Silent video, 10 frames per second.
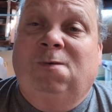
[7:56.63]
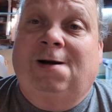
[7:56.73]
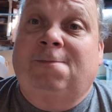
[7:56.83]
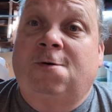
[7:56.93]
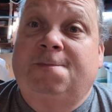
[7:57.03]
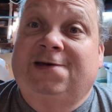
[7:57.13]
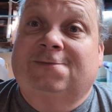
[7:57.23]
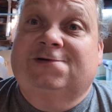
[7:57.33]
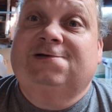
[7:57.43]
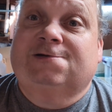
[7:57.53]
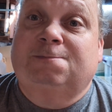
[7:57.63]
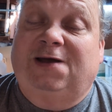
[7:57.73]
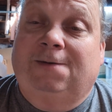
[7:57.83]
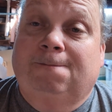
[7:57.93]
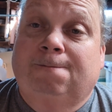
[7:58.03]
I'm hoping it was just
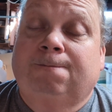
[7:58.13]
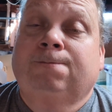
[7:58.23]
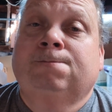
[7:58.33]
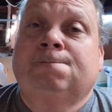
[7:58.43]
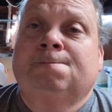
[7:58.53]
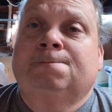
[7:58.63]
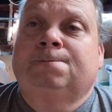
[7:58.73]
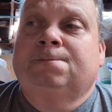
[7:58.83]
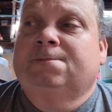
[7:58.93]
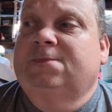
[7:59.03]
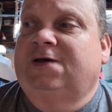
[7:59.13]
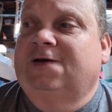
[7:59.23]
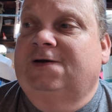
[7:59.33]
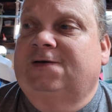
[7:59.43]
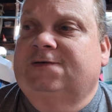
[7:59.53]
me,
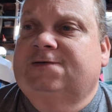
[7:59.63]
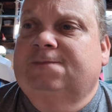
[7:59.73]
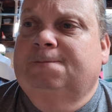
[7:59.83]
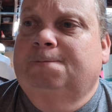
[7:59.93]
because